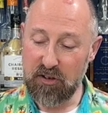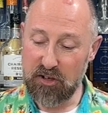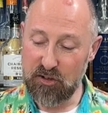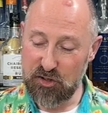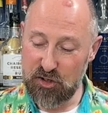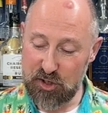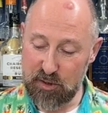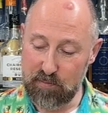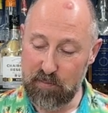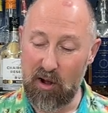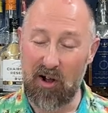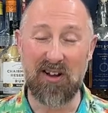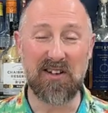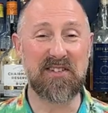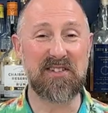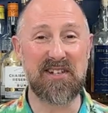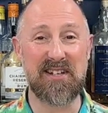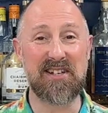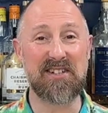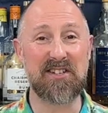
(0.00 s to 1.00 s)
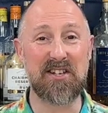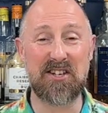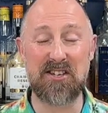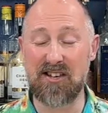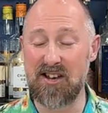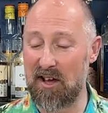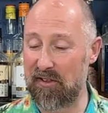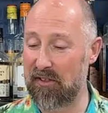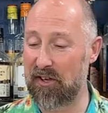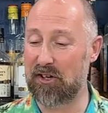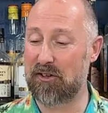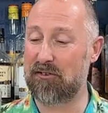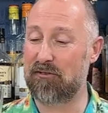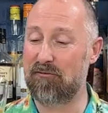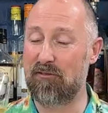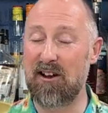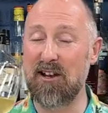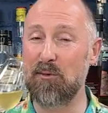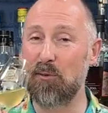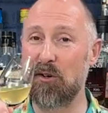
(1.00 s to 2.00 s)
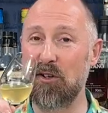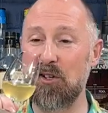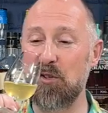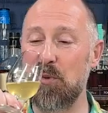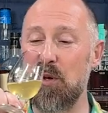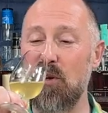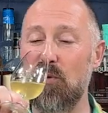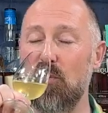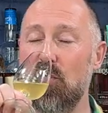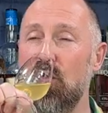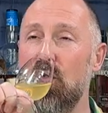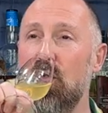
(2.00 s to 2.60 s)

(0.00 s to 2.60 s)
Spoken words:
Spiced is another great one as well.